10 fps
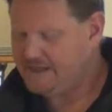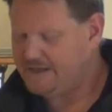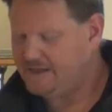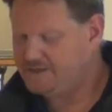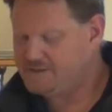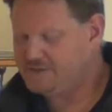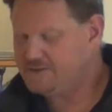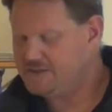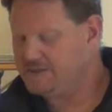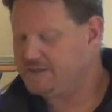They also
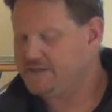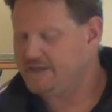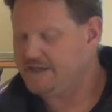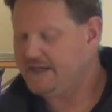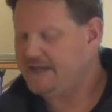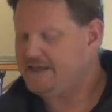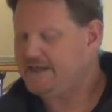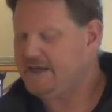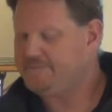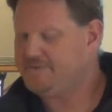took the
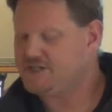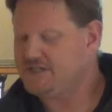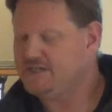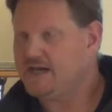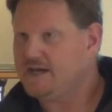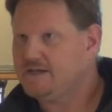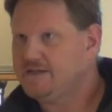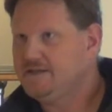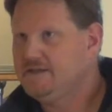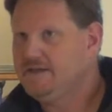handicap fishing dock
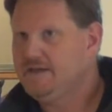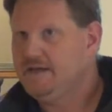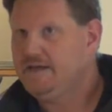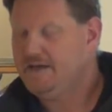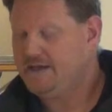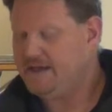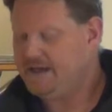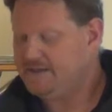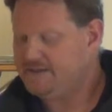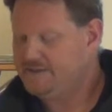
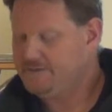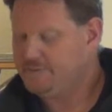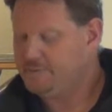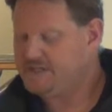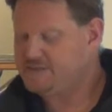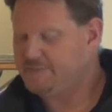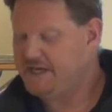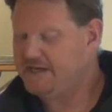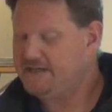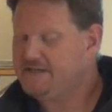at West
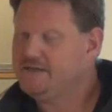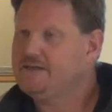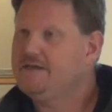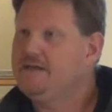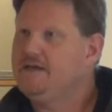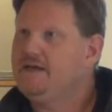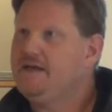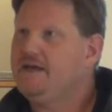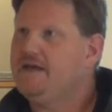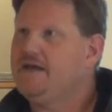Bank
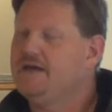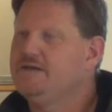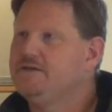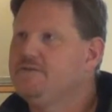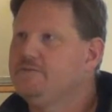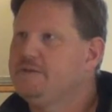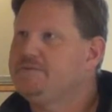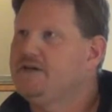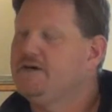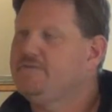and ripped
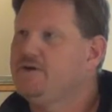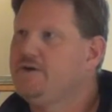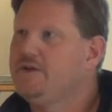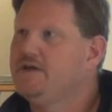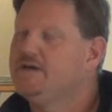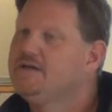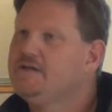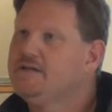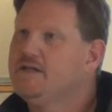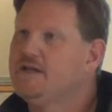off all the
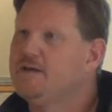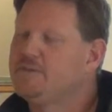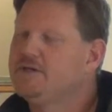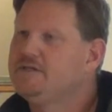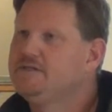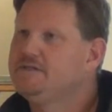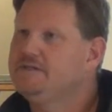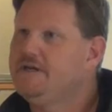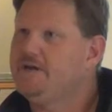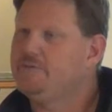lumber
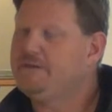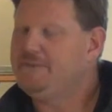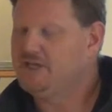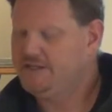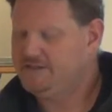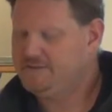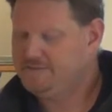and rebuilt it.